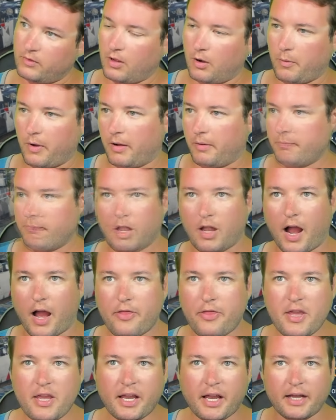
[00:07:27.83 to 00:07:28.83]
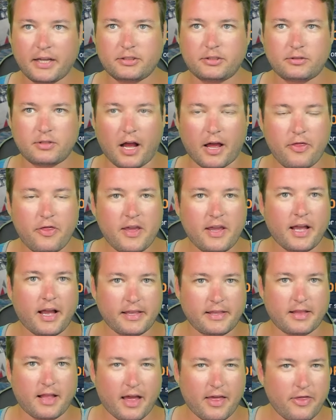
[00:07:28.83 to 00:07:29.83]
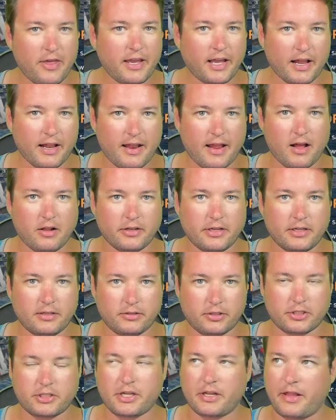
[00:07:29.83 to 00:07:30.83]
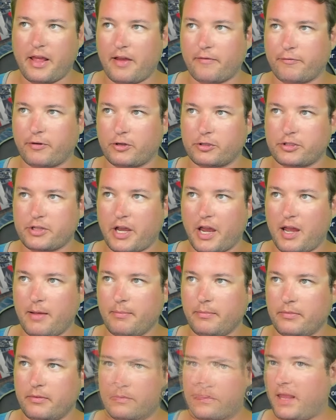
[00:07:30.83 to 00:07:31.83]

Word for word: Oh well. I think I nailed it just in that first game.